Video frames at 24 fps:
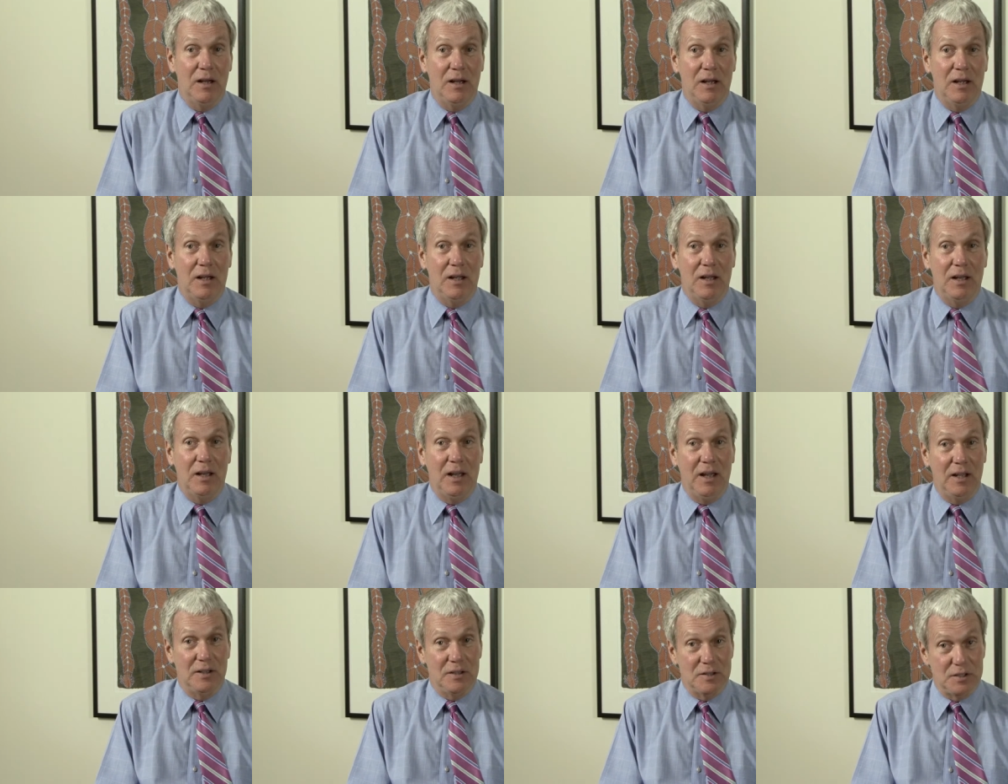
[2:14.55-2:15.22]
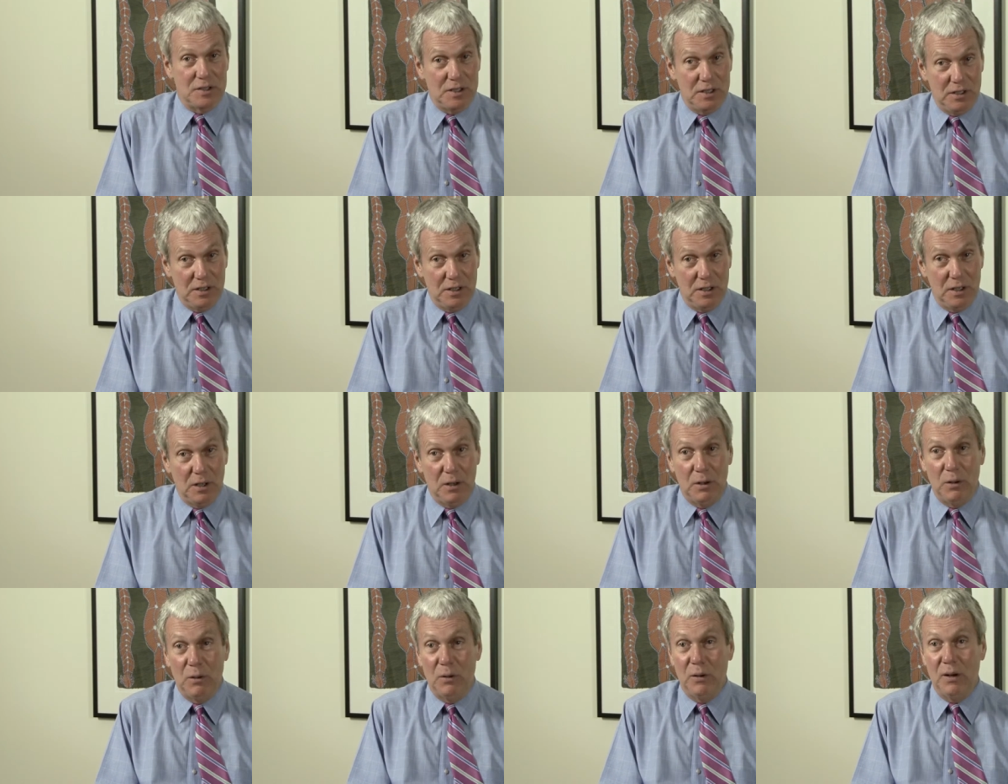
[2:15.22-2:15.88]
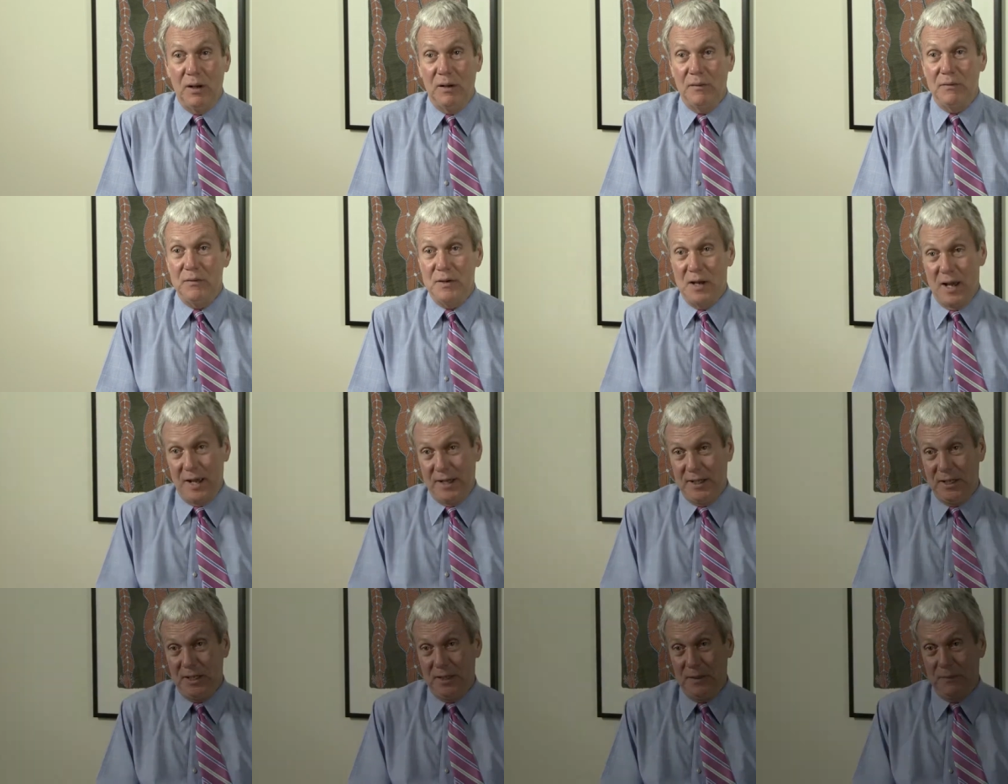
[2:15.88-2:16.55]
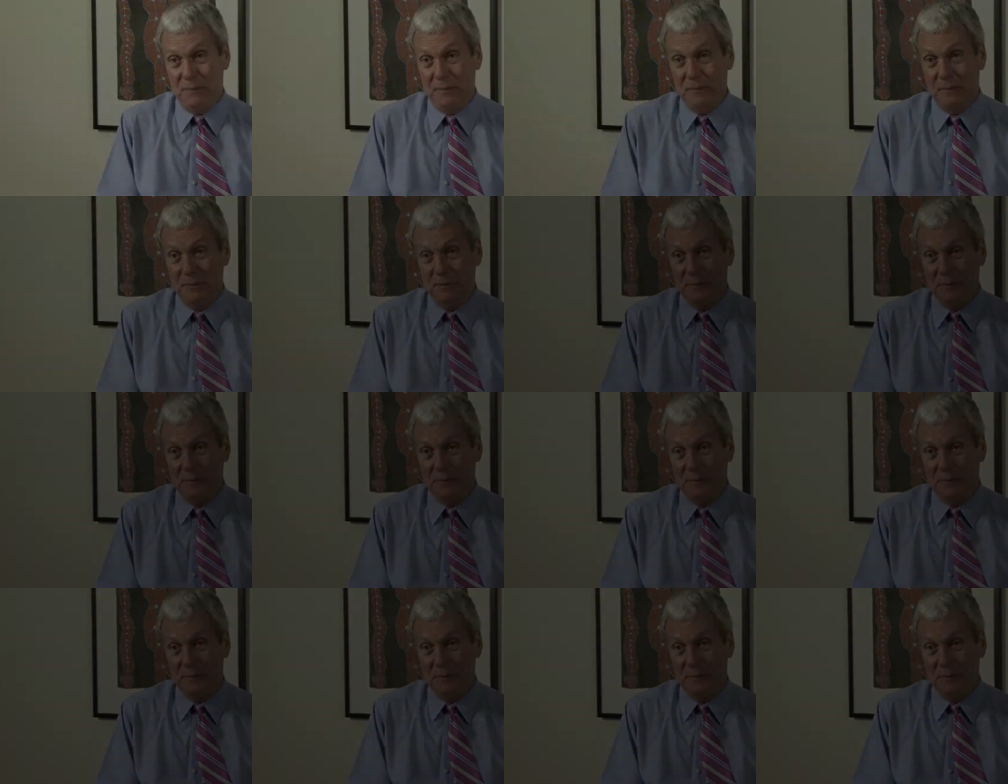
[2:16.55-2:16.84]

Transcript: and CEO of Nike.